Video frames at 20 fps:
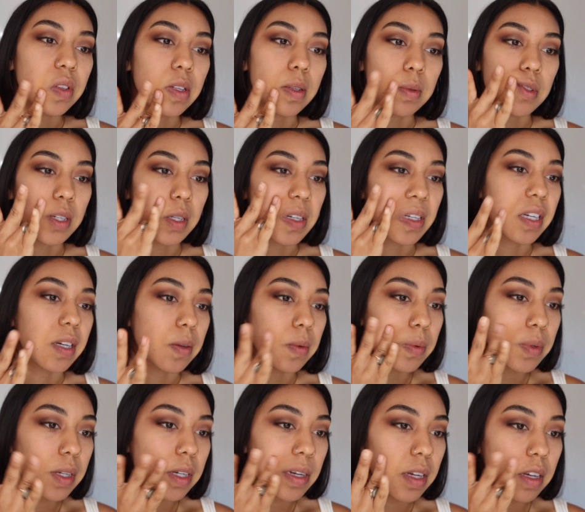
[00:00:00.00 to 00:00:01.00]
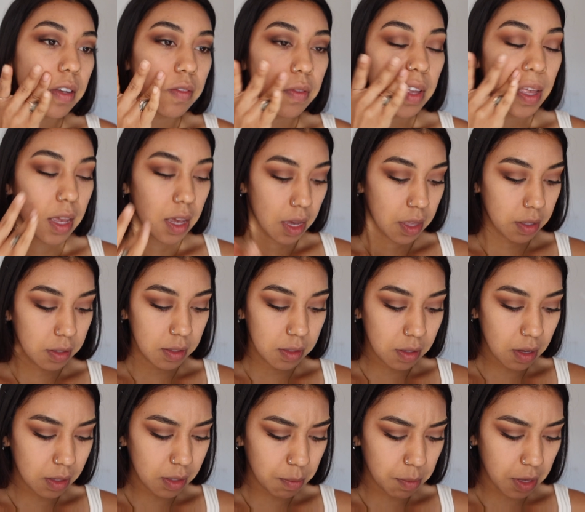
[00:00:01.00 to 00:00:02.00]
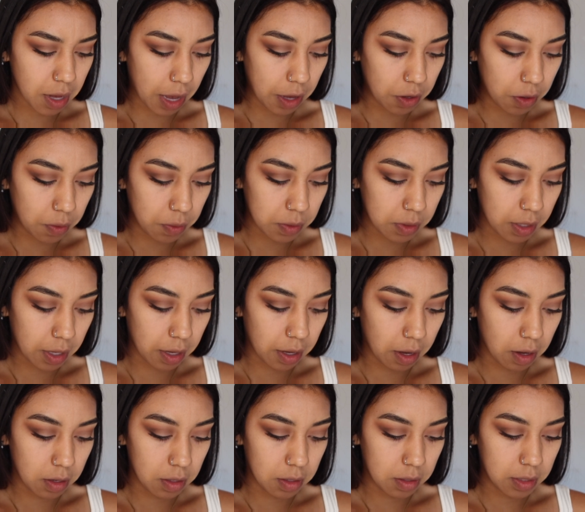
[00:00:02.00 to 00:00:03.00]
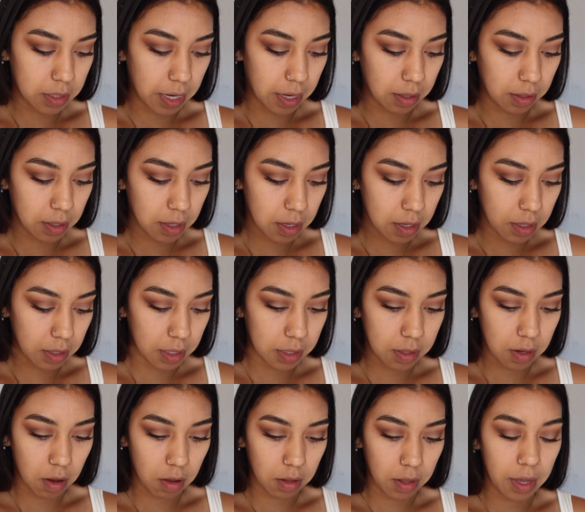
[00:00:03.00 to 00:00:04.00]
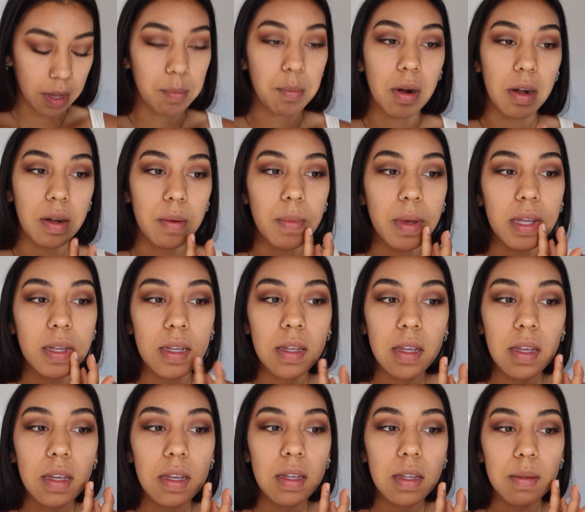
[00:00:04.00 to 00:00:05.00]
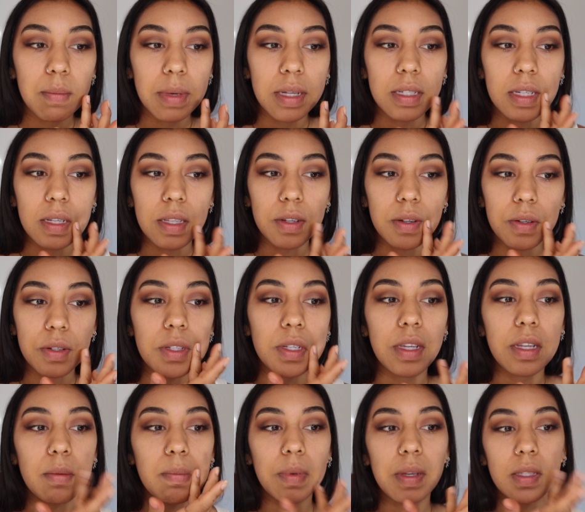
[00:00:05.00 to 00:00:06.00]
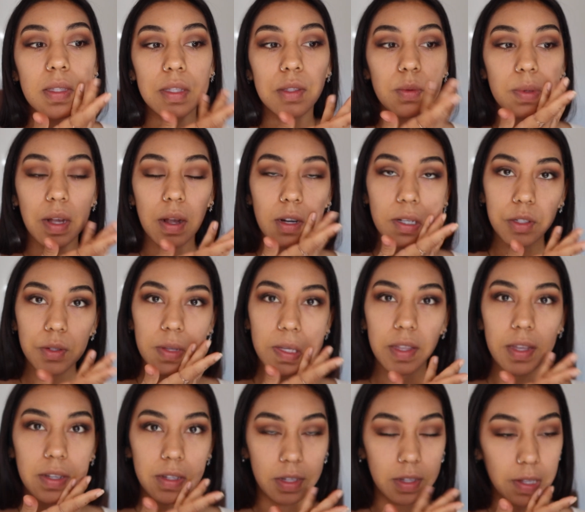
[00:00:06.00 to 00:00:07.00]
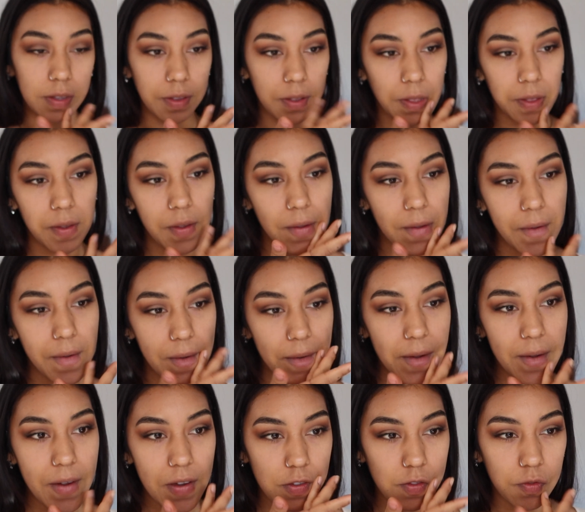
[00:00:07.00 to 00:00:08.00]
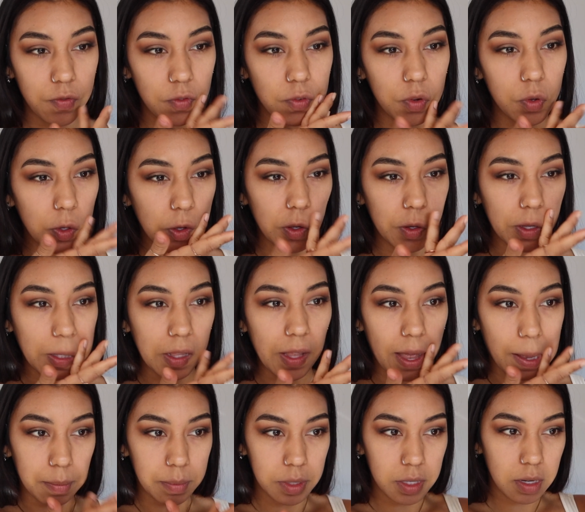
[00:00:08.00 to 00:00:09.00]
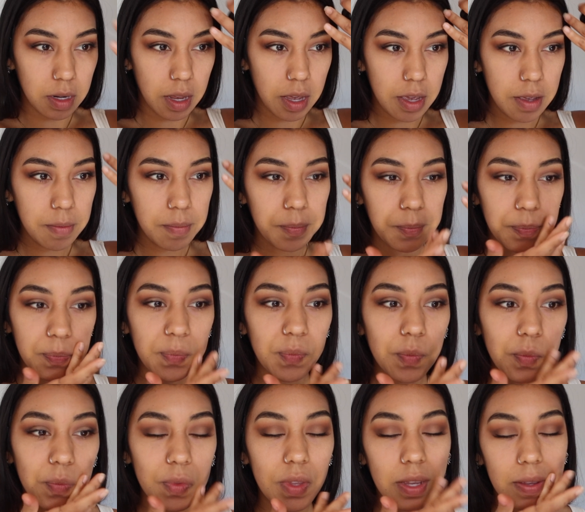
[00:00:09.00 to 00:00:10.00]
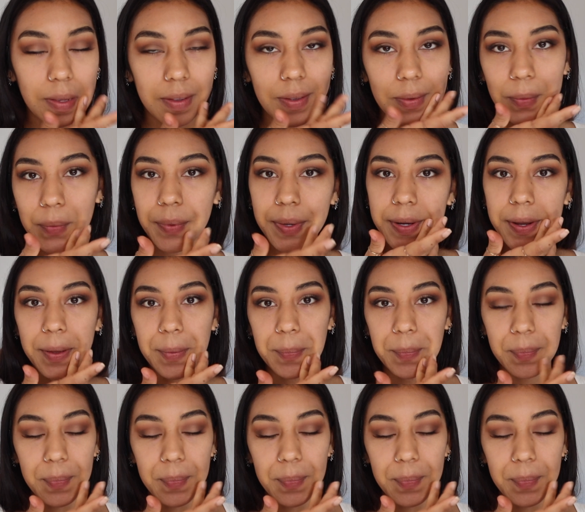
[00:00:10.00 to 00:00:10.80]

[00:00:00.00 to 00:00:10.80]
I'm trying to get rid of. And this is not something I use like on the daily. That's not like part of my daily routine. But since we are doing like a full glam today, why not?